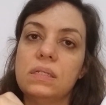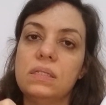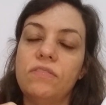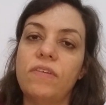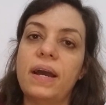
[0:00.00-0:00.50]

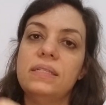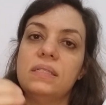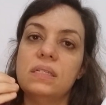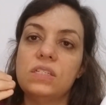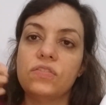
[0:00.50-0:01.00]
device.
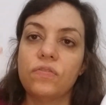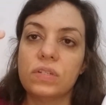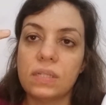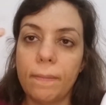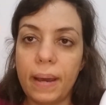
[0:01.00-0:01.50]
This is
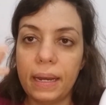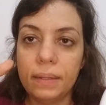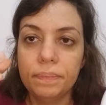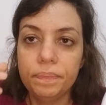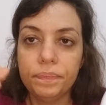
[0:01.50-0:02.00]
for
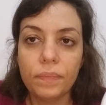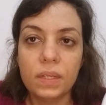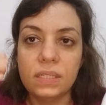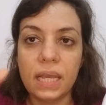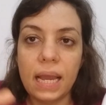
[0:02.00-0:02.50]
somebody.
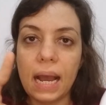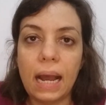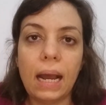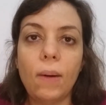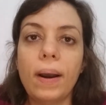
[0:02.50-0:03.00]
See
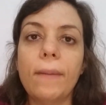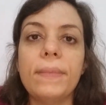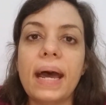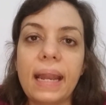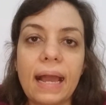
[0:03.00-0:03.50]
how
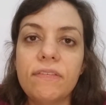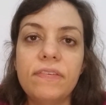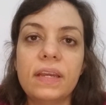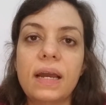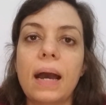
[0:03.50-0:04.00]
I'm not
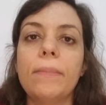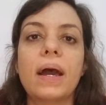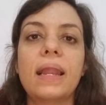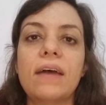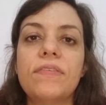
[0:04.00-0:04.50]
laughing? I'm
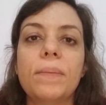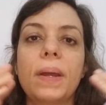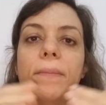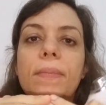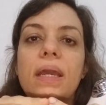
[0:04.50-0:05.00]

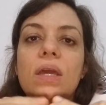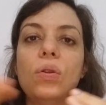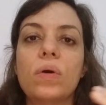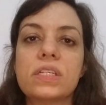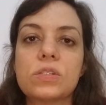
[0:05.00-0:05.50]
not making
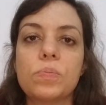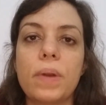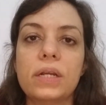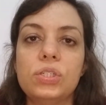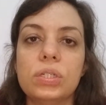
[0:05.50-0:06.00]
no
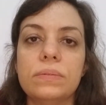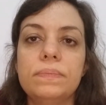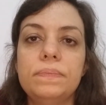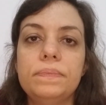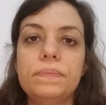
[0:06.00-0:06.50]
expression.
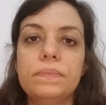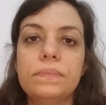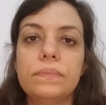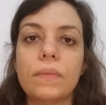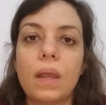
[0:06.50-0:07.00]

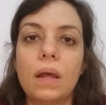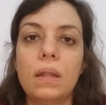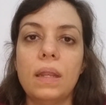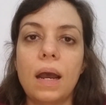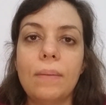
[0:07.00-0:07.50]

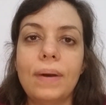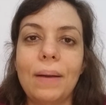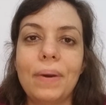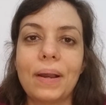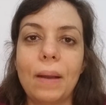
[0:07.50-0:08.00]
Now
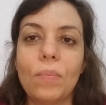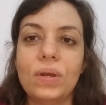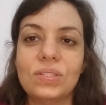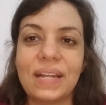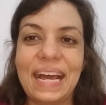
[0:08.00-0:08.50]
I'm
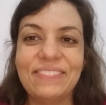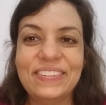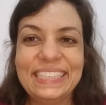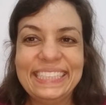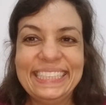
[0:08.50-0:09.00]
going to laugh.
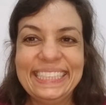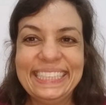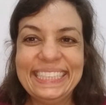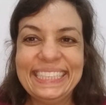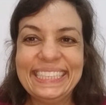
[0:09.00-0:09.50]

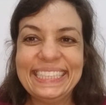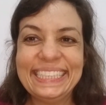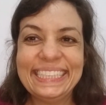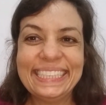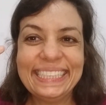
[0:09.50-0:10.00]

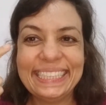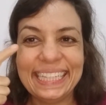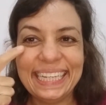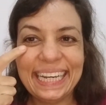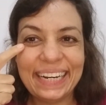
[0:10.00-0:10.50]

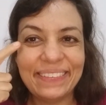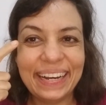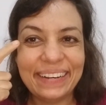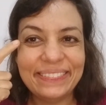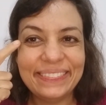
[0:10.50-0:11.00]
See how I
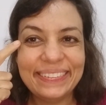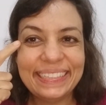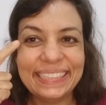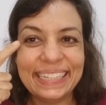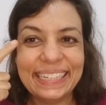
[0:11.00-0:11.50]
have
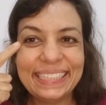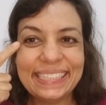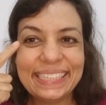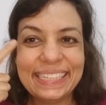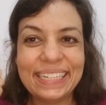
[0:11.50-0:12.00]

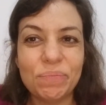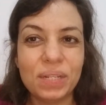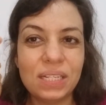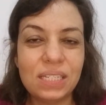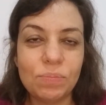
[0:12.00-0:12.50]
this?
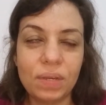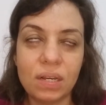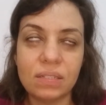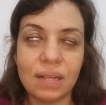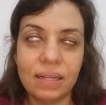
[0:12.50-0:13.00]
But this is
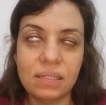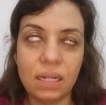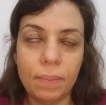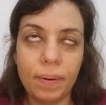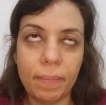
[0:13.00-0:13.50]
because I
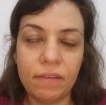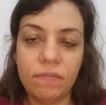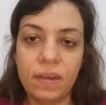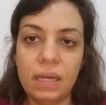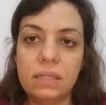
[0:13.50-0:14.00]
sleep on my
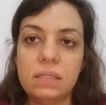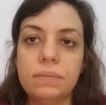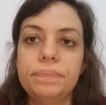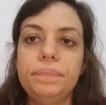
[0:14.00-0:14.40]
face,